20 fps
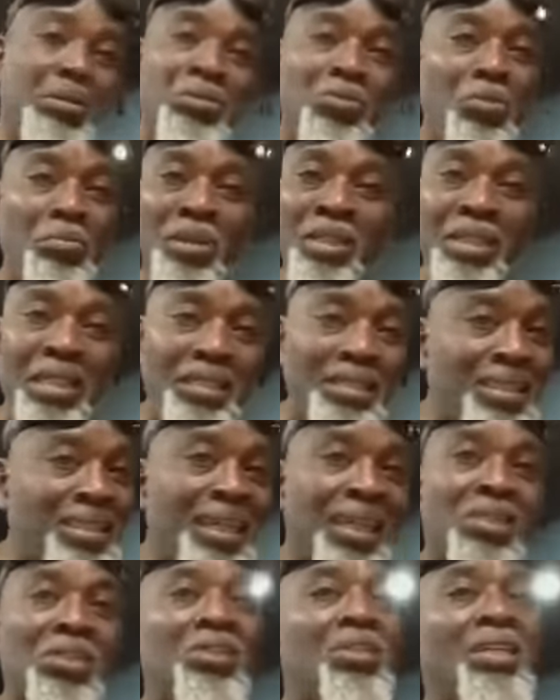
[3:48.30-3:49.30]
ruminating
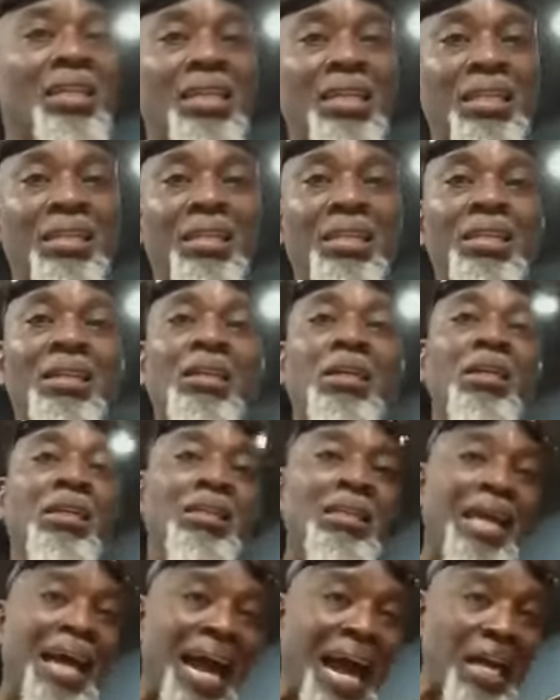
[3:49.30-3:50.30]
and thinking.
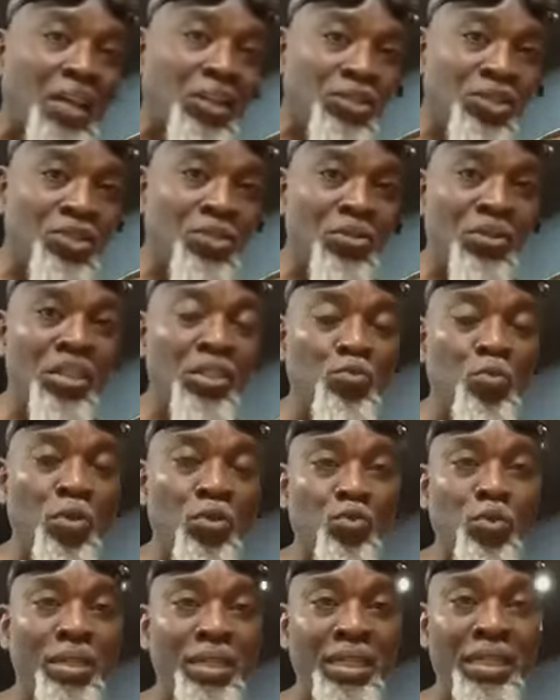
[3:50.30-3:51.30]
Action is
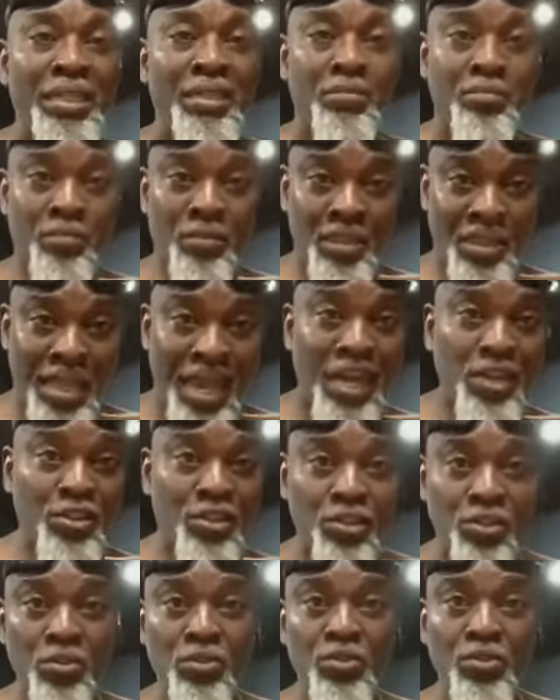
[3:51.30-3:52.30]
what we need.
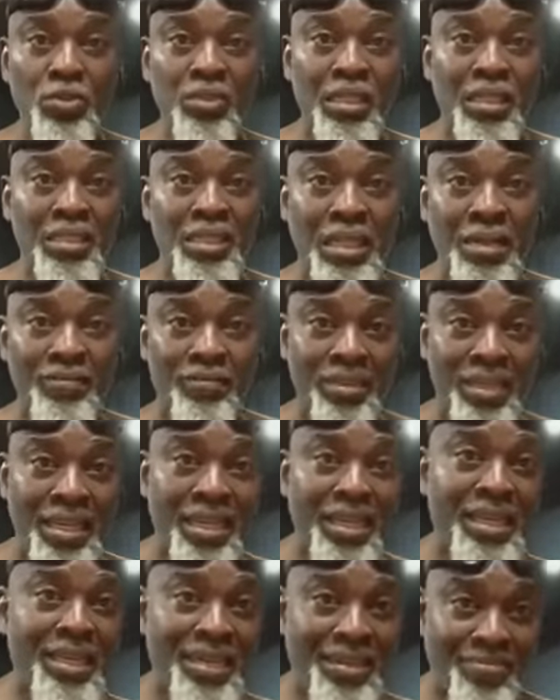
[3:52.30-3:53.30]
Action such as I've
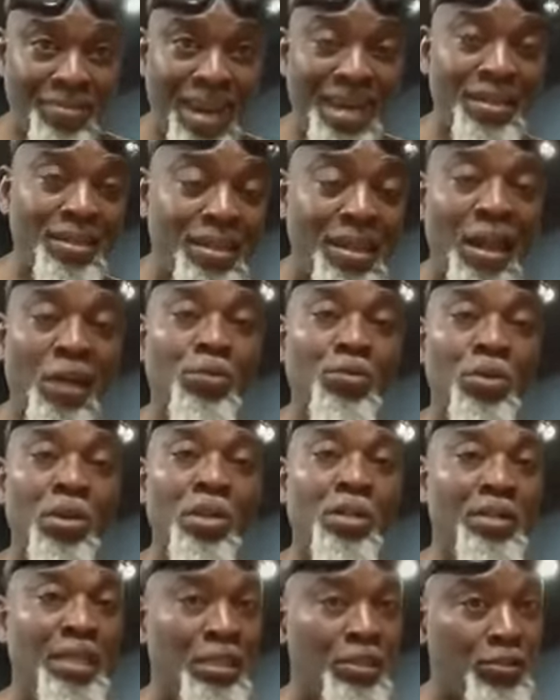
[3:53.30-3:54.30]
taken right now
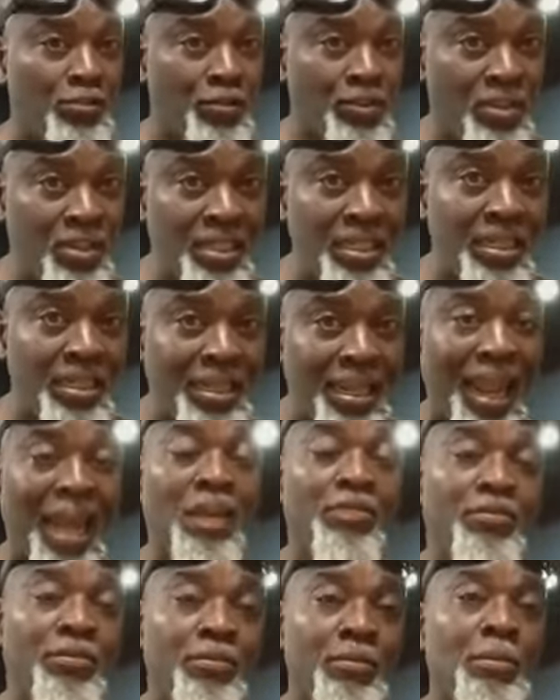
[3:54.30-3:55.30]
that you've seen
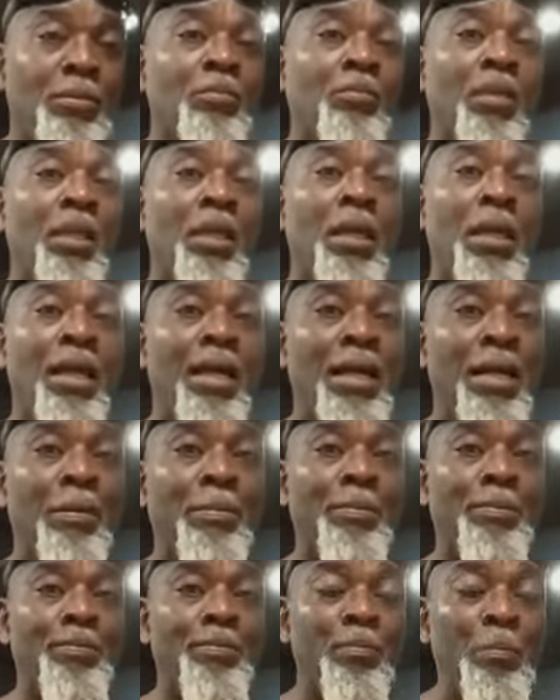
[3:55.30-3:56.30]
live.
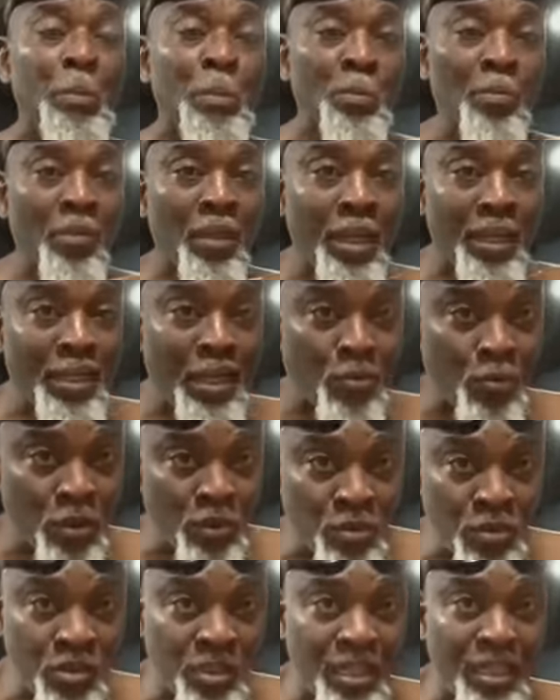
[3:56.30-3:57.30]
And I
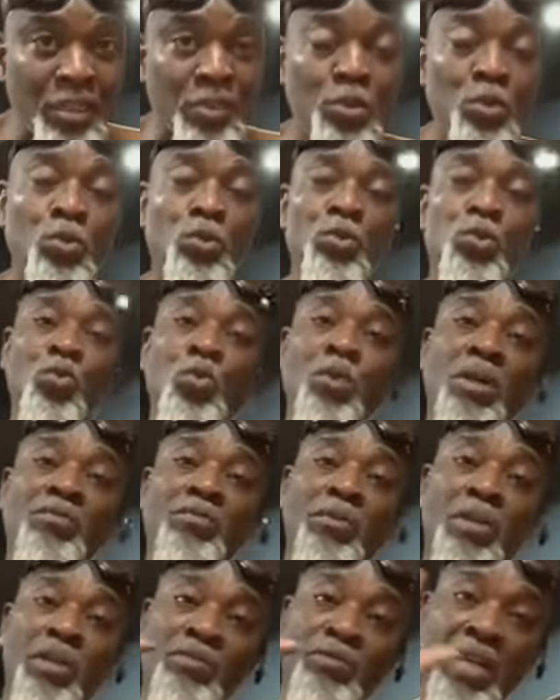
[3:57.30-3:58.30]
want to thank those who
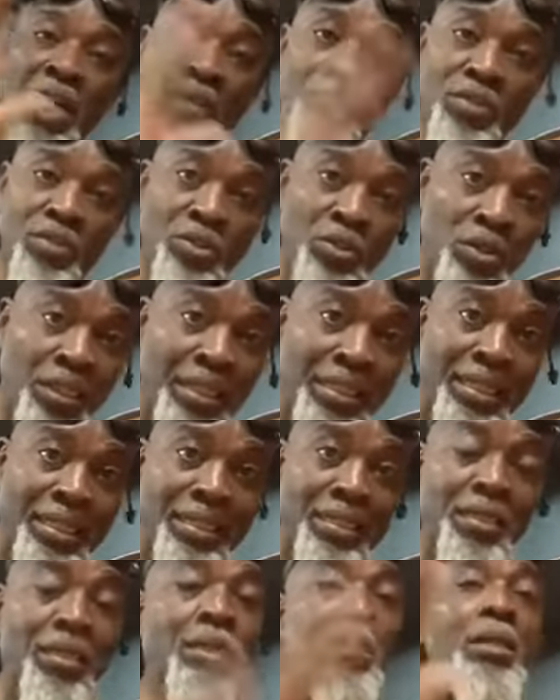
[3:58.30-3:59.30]
have, if you haven't
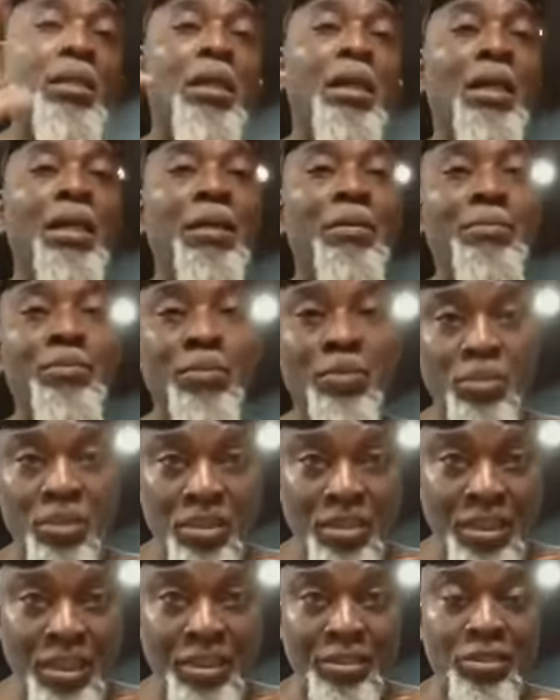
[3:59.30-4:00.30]
donated
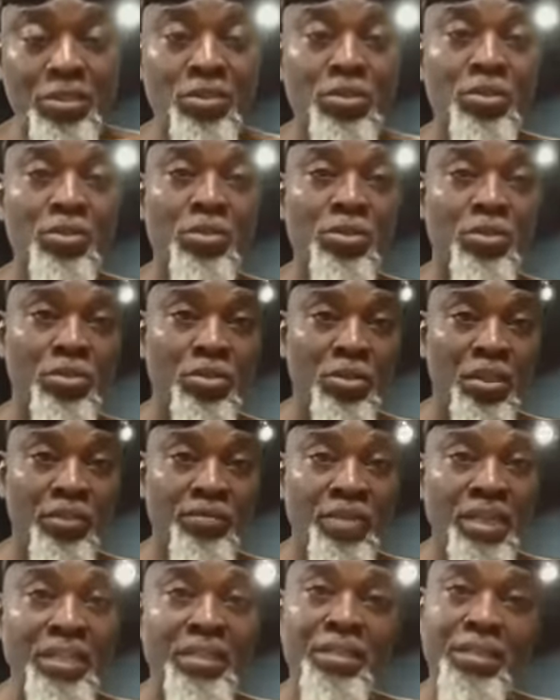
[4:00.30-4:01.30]
to the
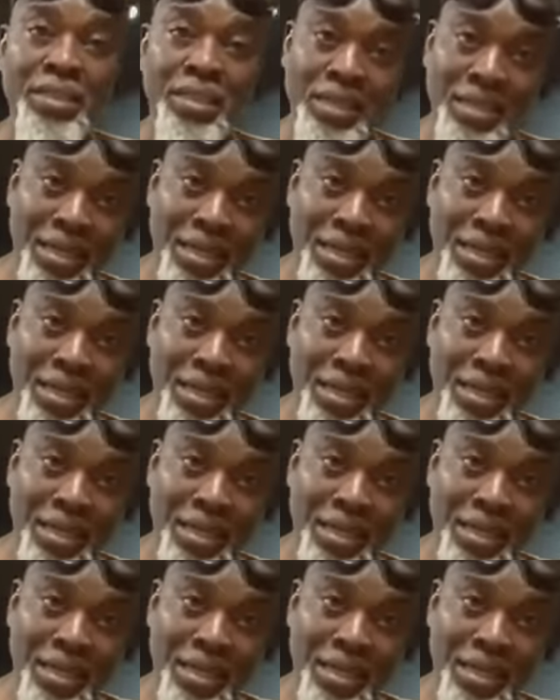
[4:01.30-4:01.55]
event, the